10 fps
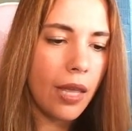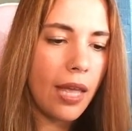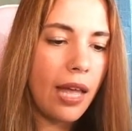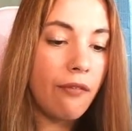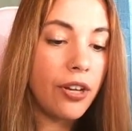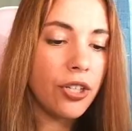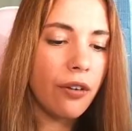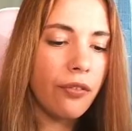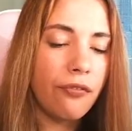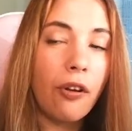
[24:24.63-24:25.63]
Avenger
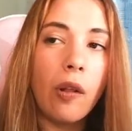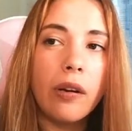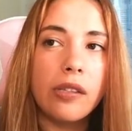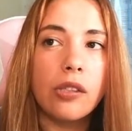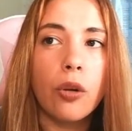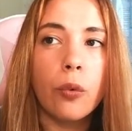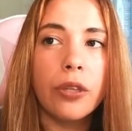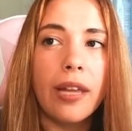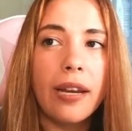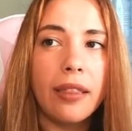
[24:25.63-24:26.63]
of the Fallen is not
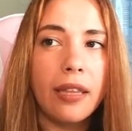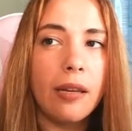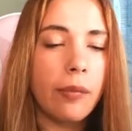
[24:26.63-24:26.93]
worth anything,